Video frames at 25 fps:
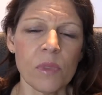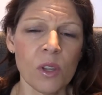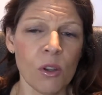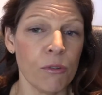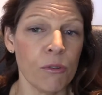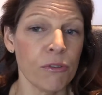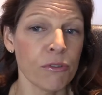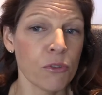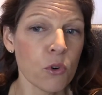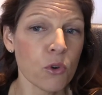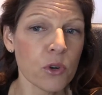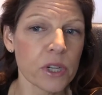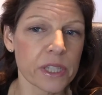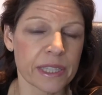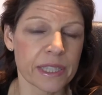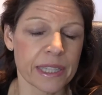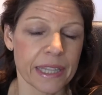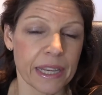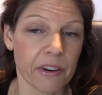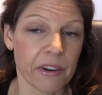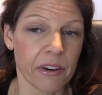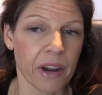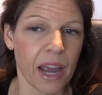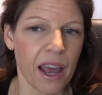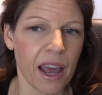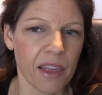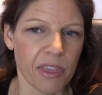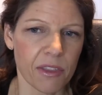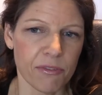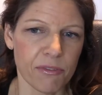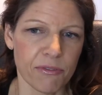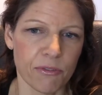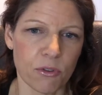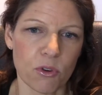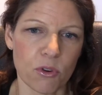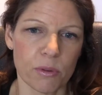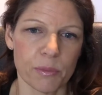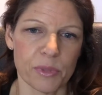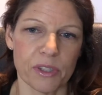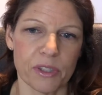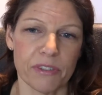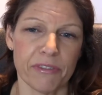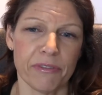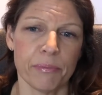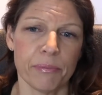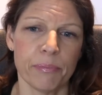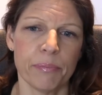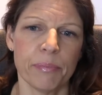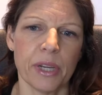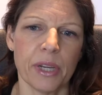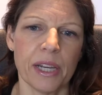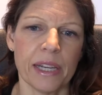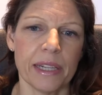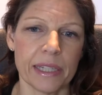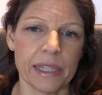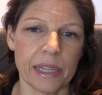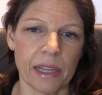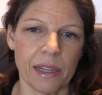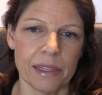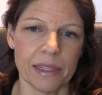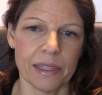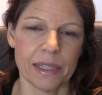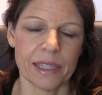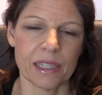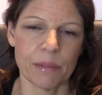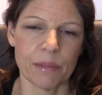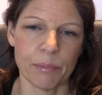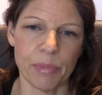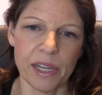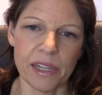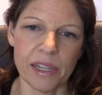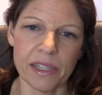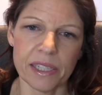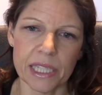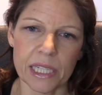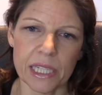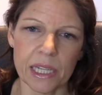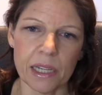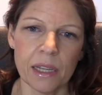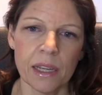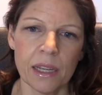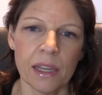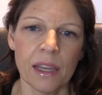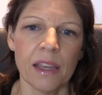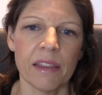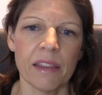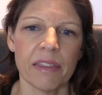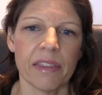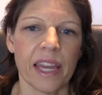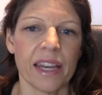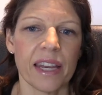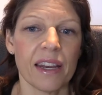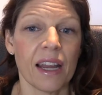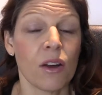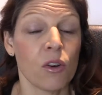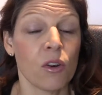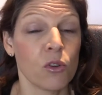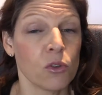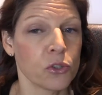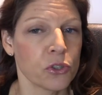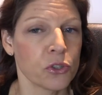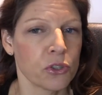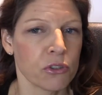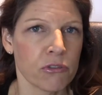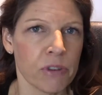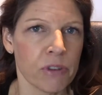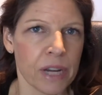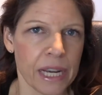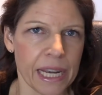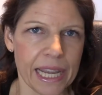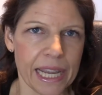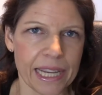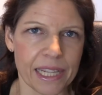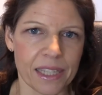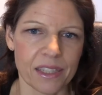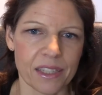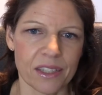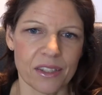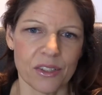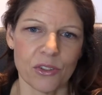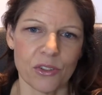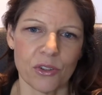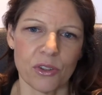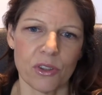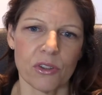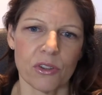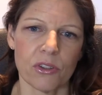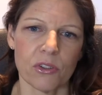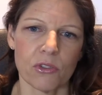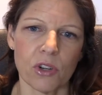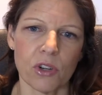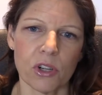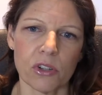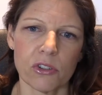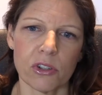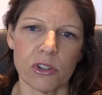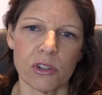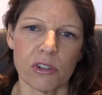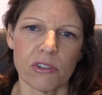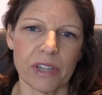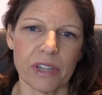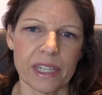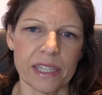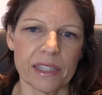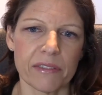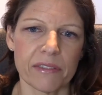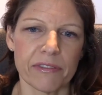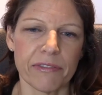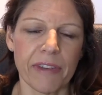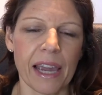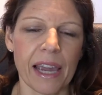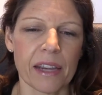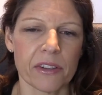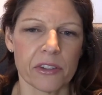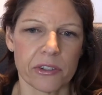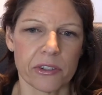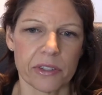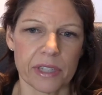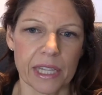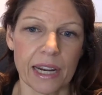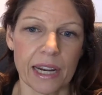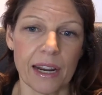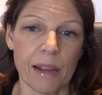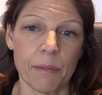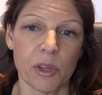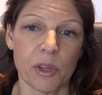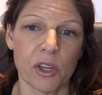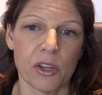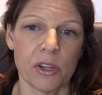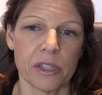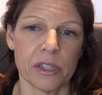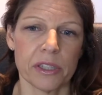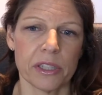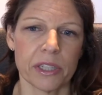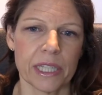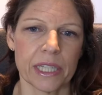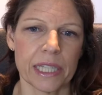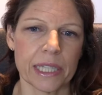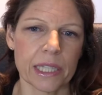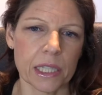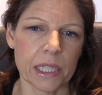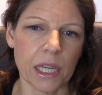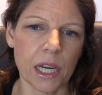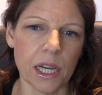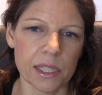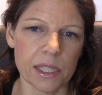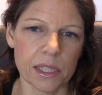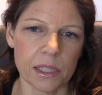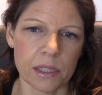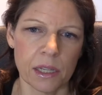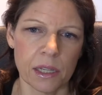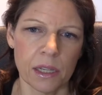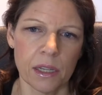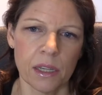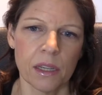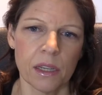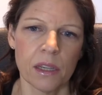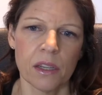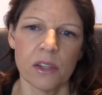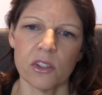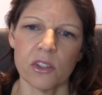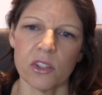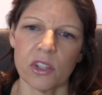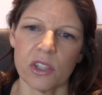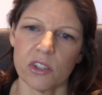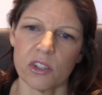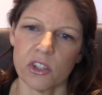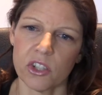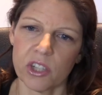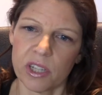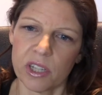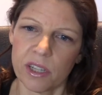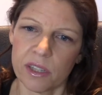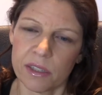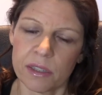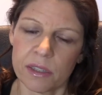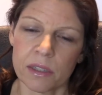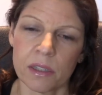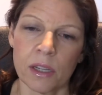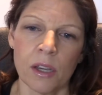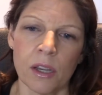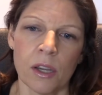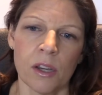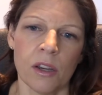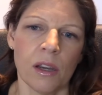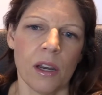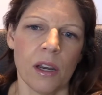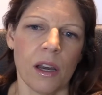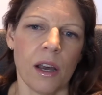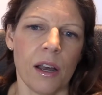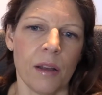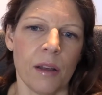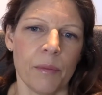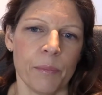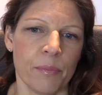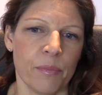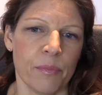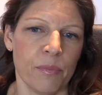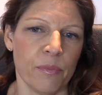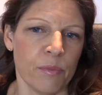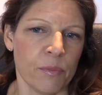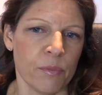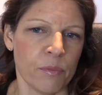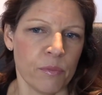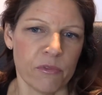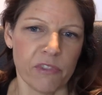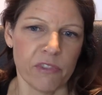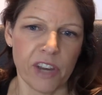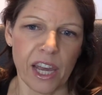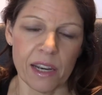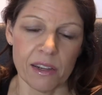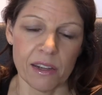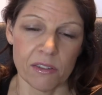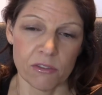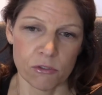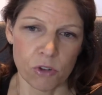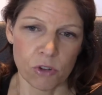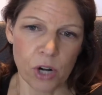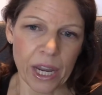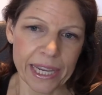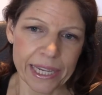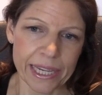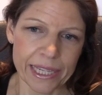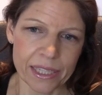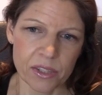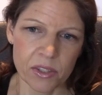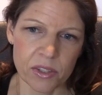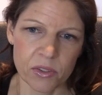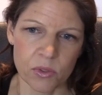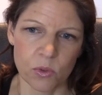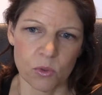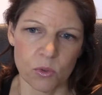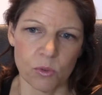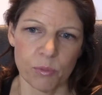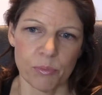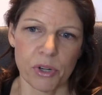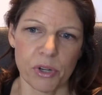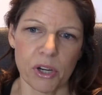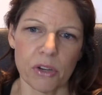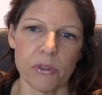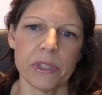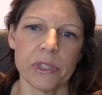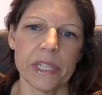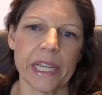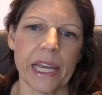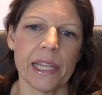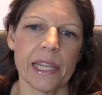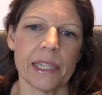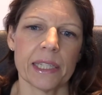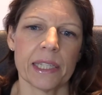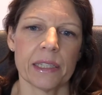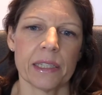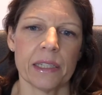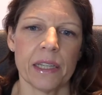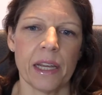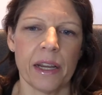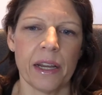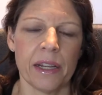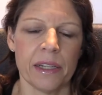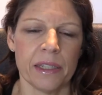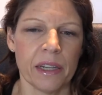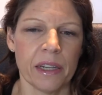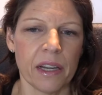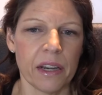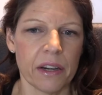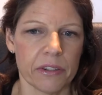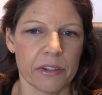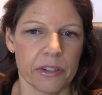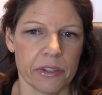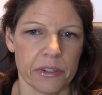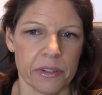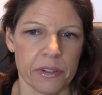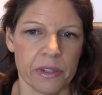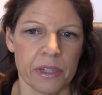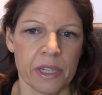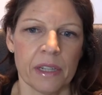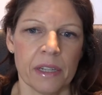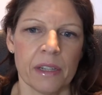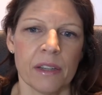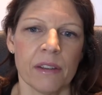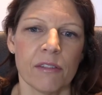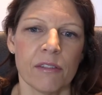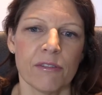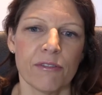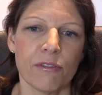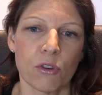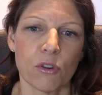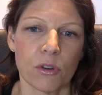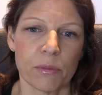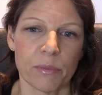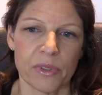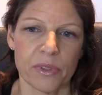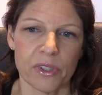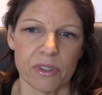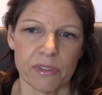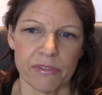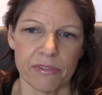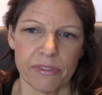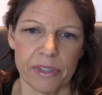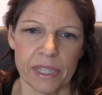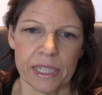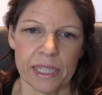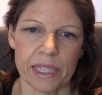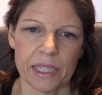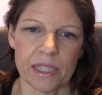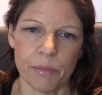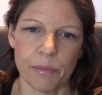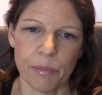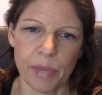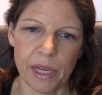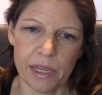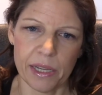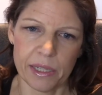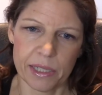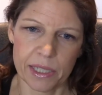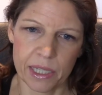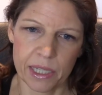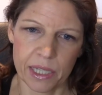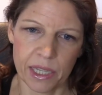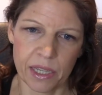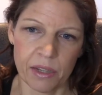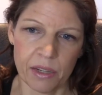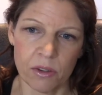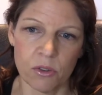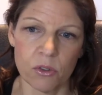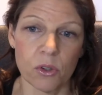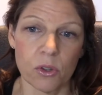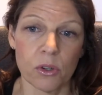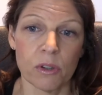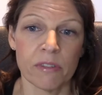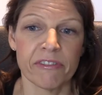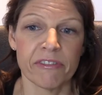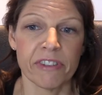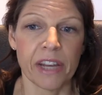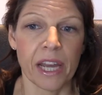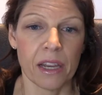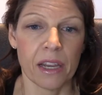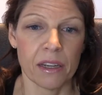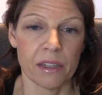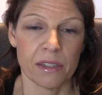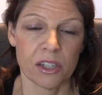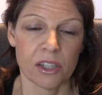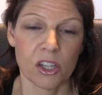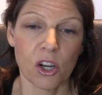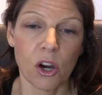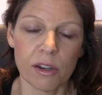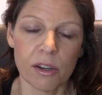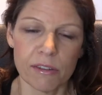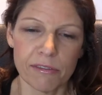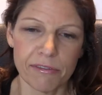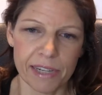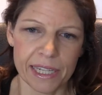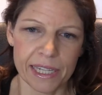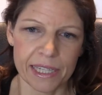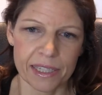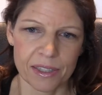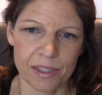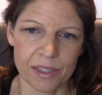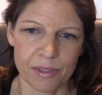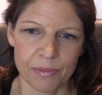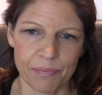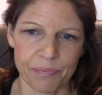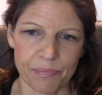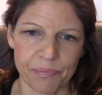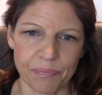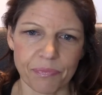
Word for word: Of course, there are other forms of political instability that are also related to the structural risk factors that I'm going to discuss, such as um, violent riots or protests and other forms of instability or violent conflict.